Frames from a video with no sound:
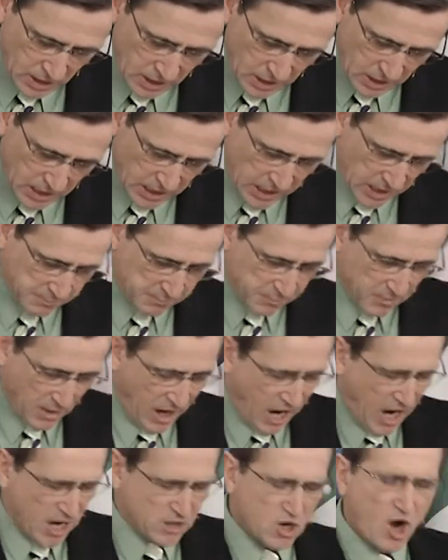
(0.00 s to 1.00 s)

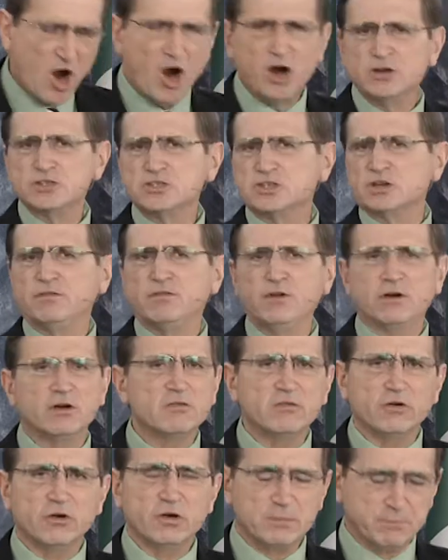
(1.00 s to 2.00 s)
Our hearts are very,
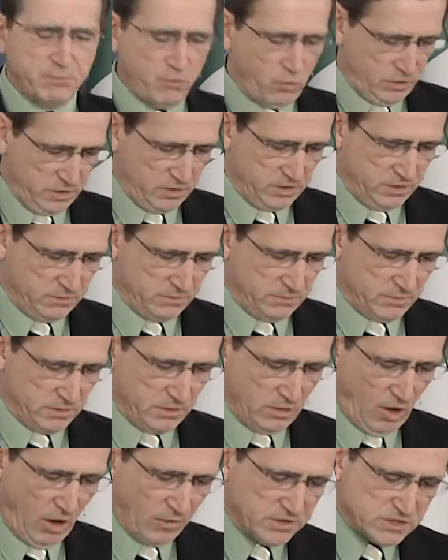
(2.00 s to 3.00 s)
very important.
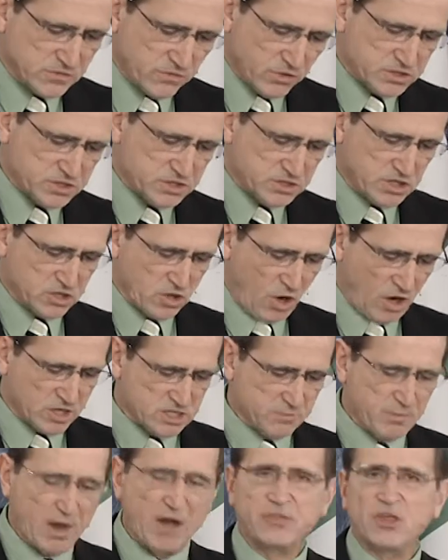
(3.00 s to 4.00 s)
All these verses, it talks
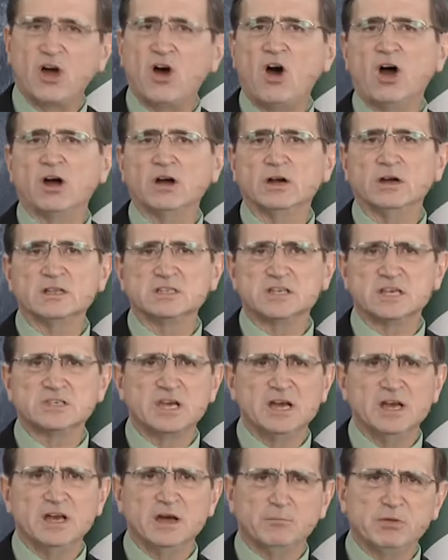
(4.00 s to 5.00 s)
about the heart. It says,
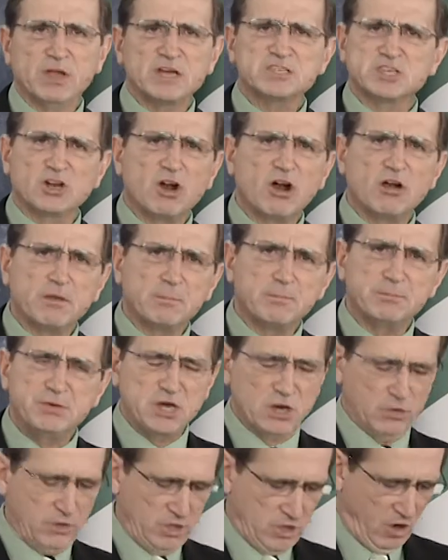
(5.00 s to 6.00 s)
blessed are the
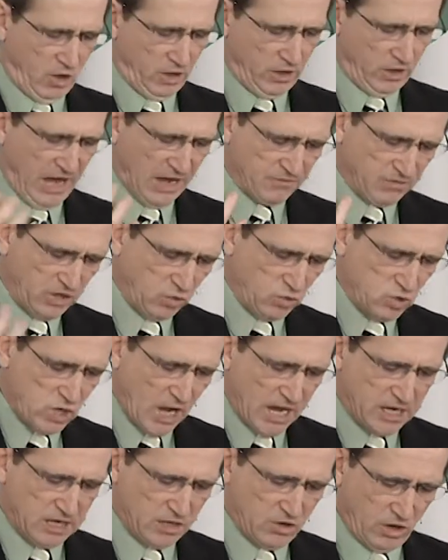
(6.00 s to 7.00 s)
pure in heart, having a
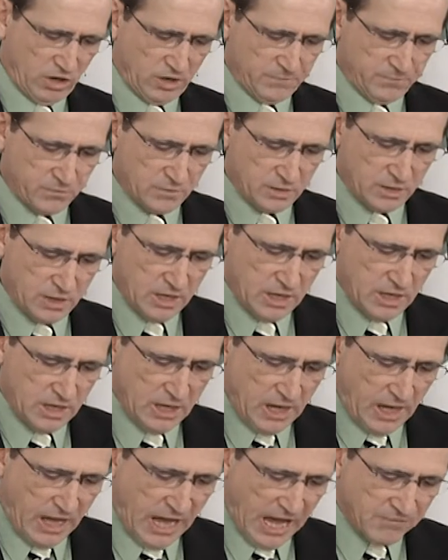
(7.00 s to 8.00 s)
united heart.
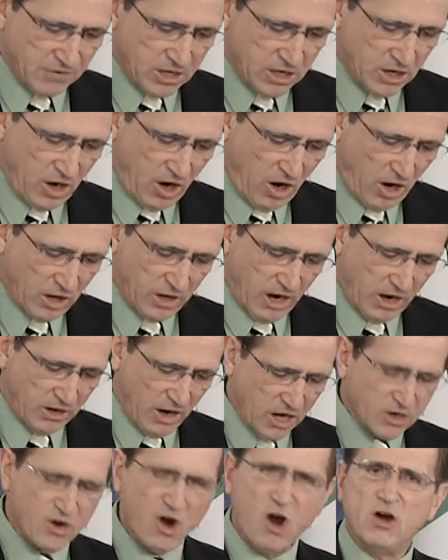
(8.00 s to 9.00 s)
Having a heart,
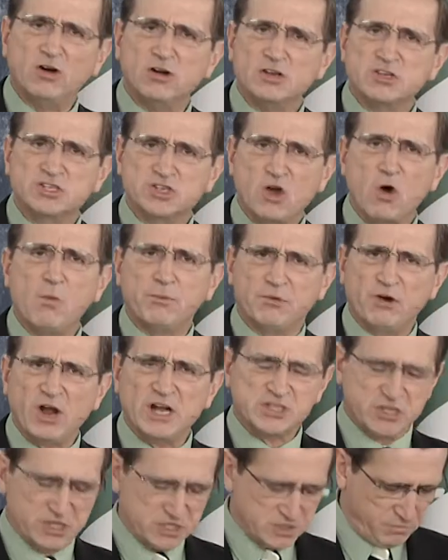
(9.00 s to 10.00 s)
our heart is so
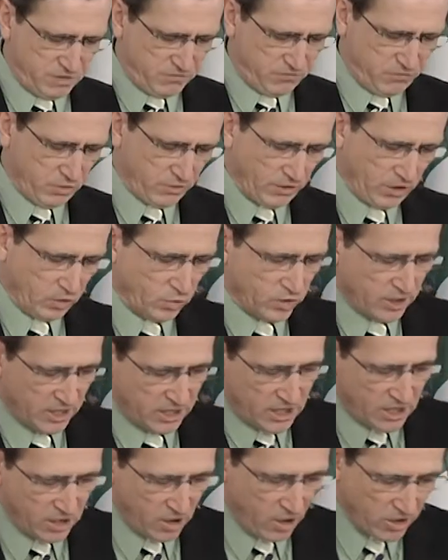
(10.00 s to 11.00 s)
precious before the Lord, and
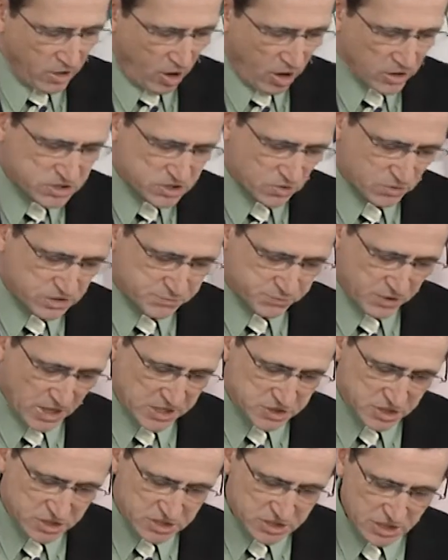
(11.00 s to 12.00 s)
it also is
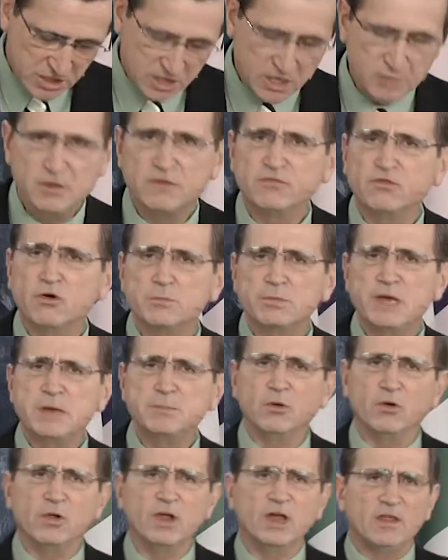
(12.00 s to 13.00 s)
precious before
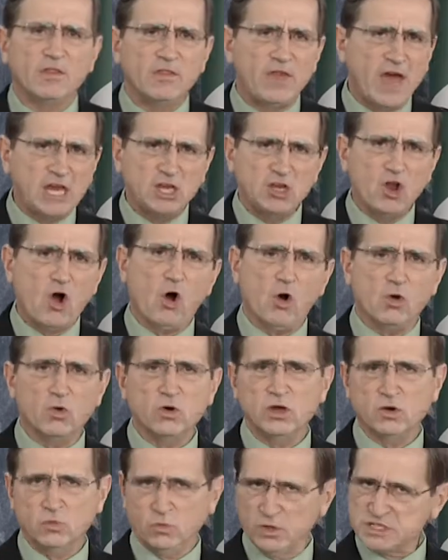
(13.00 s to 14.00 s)
people. They know
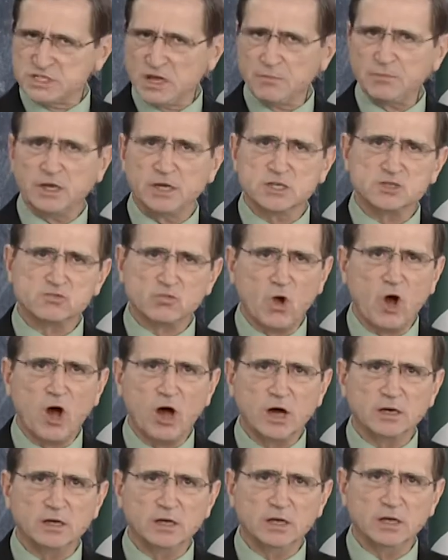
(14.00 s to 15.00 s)
when something is wrong
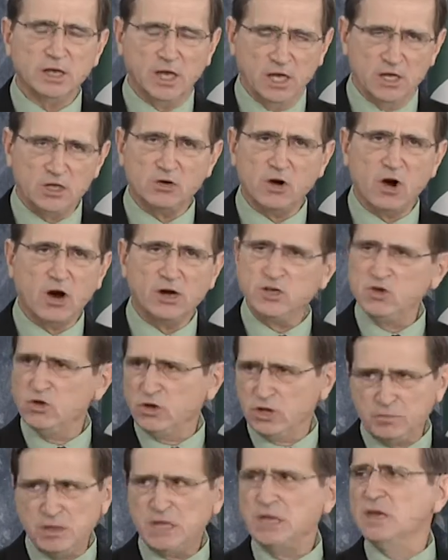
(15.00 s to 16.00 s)
in your heart. You
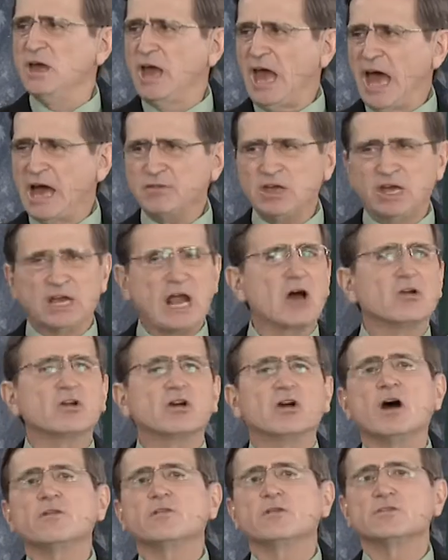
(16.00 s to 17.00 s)
could be having an outer
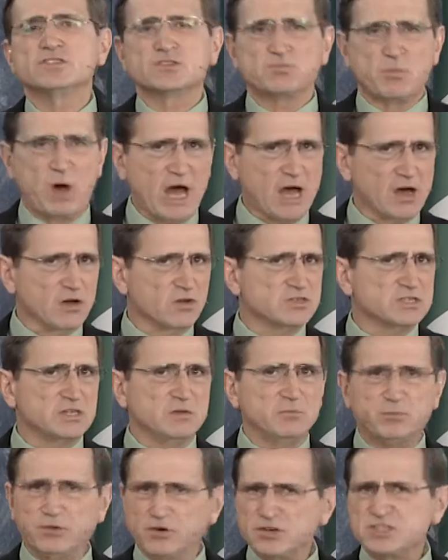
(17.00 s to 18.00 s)
cover of smiles
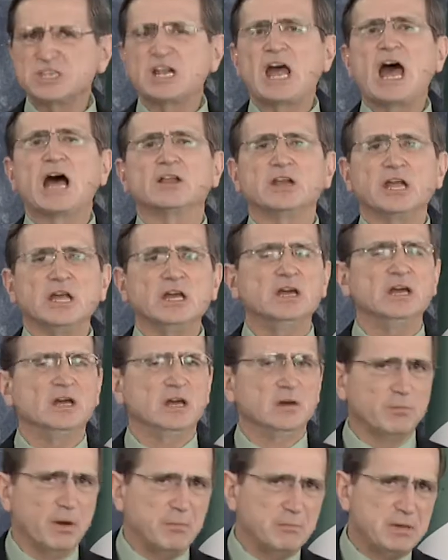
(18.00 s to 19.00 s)
and personality,
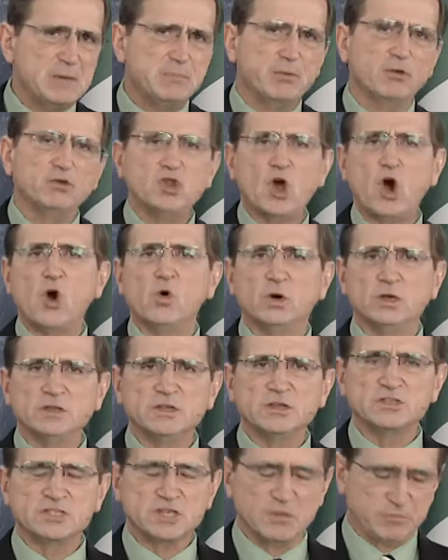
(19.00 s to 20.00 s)
but people know when
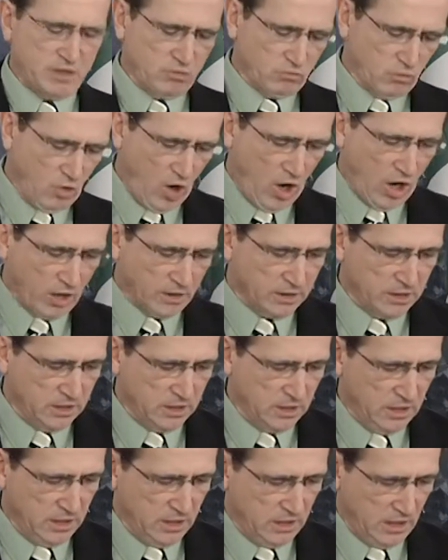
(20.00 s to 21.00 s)
there's something wrong
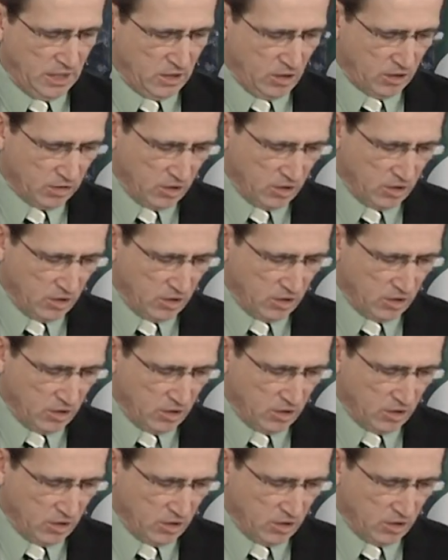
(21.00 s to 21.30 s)
in our